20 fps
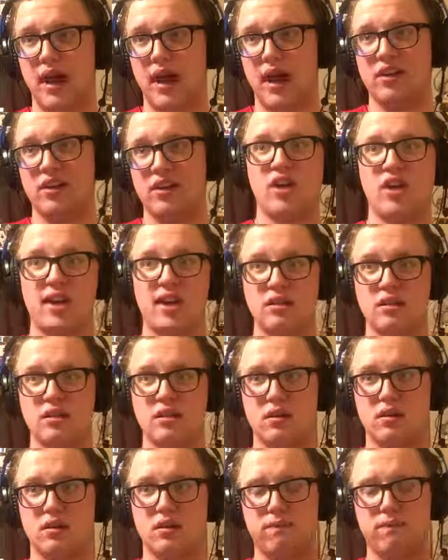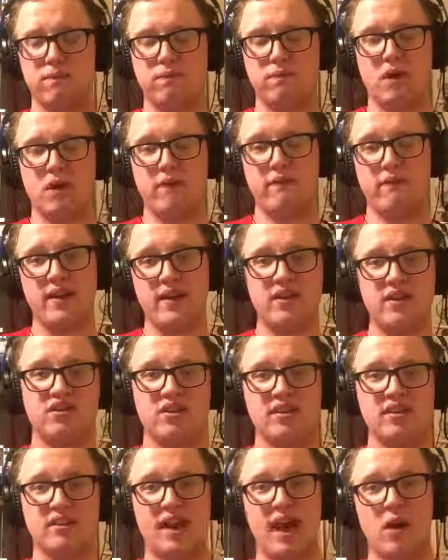Kay is trying to
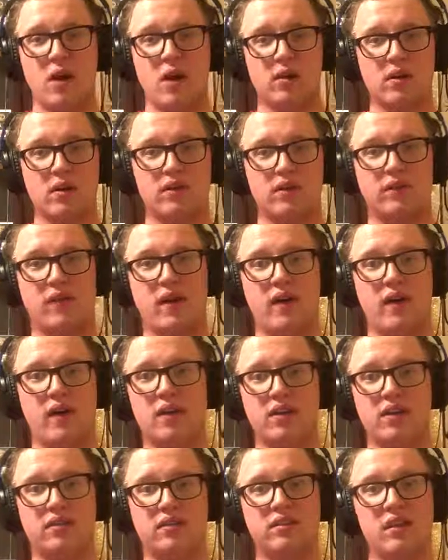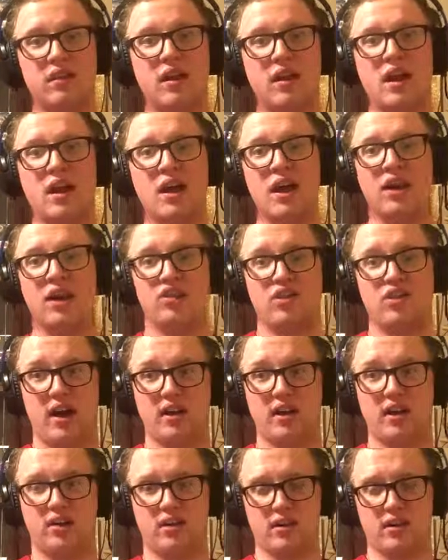avenge the towers. Zavala's
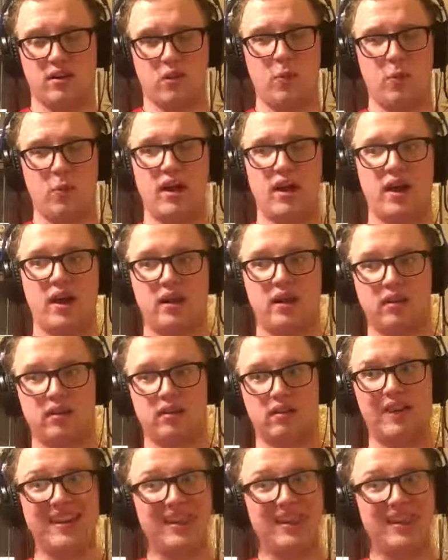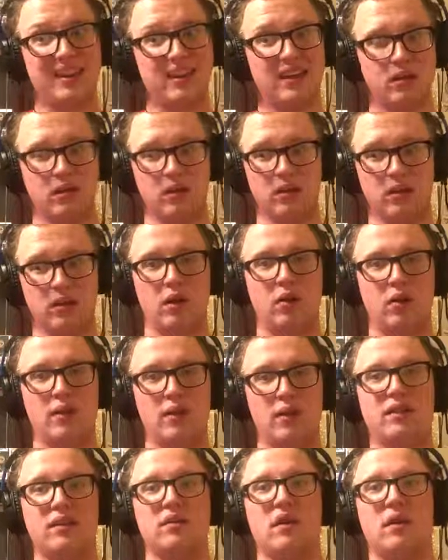trying to recuperate because he
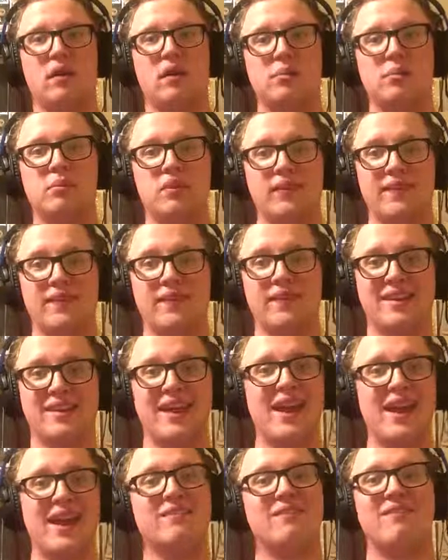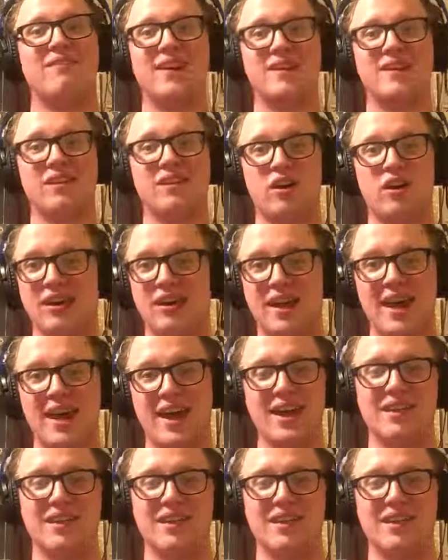saw himself as the head Vanguard, the head of the